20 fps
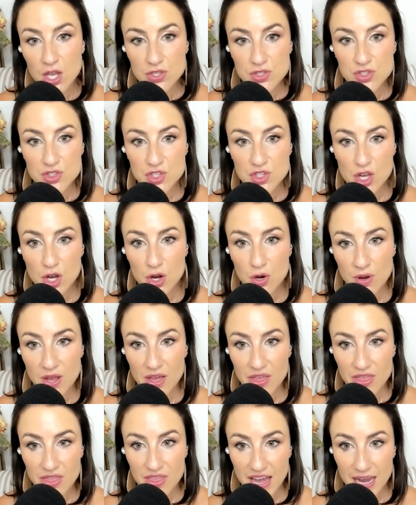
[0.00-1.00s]
so,
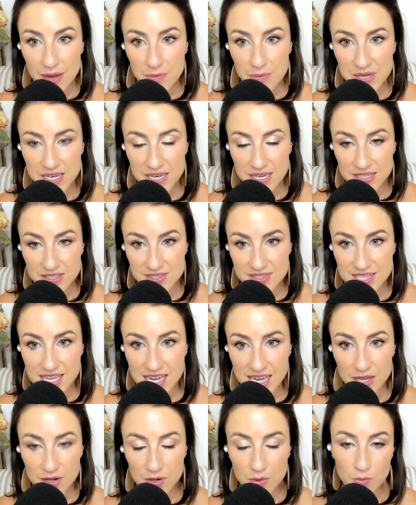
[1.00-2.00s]
that being
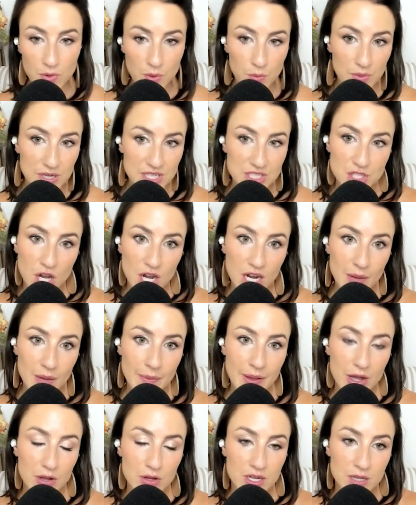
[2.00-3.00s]
said, when we talk
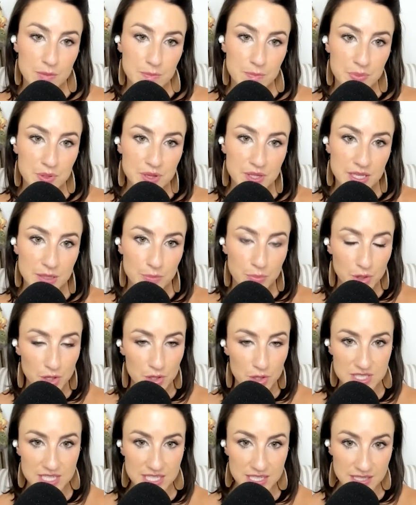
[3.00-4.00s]
about complete
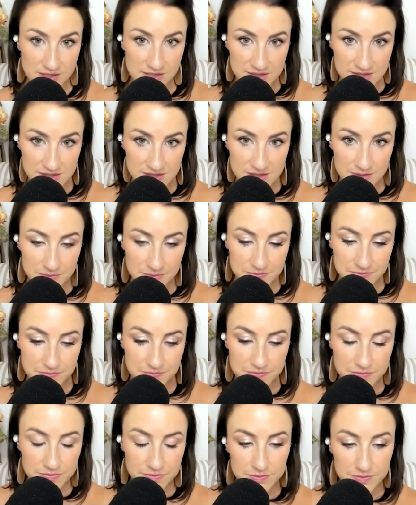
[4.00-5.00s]
proteins,
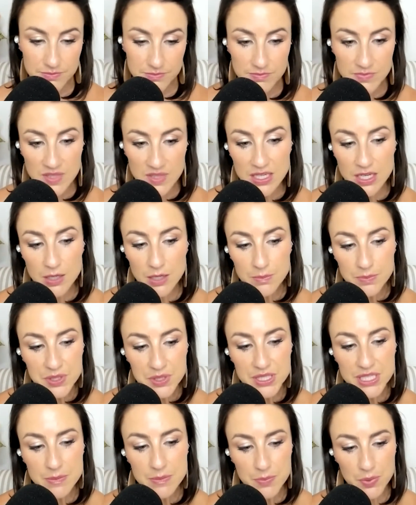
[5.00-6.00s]

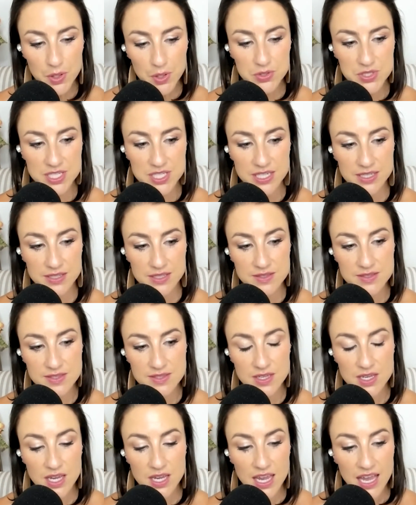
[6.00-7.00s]
complete proteins
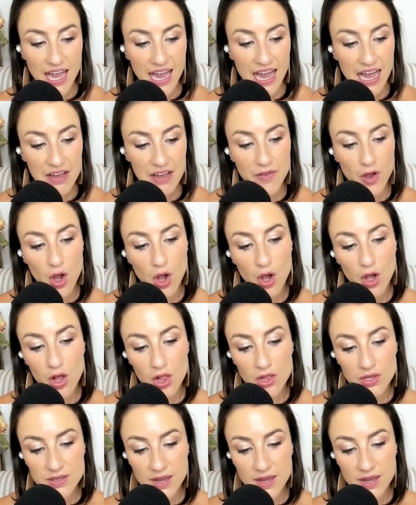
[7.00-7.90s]
have all